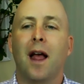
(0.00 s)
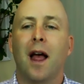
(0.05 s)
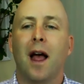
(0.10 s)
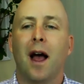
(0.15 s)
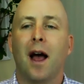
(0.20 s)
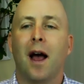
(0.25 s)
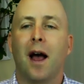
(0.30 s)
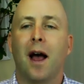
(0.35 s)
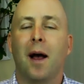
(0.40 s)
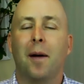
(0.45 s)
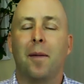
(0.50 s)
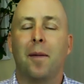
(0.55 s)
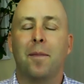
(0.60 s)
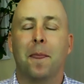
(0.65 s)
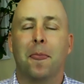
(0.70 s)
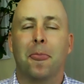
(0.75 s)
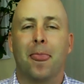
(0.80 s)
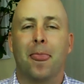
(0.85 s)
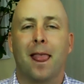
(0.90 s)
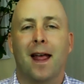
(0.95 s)

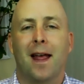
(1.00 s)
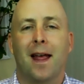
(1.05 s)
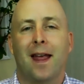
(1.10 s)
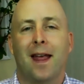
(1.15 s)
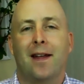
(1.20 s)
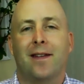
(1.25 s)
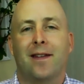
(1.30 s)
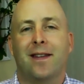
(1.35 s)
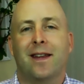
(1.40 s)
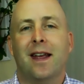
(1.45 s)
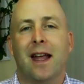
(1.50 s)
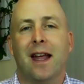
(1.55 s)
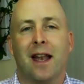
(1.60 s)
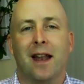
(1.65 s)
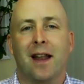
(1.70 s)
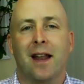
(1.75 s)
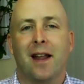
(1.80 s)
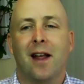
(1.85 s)
and that's it.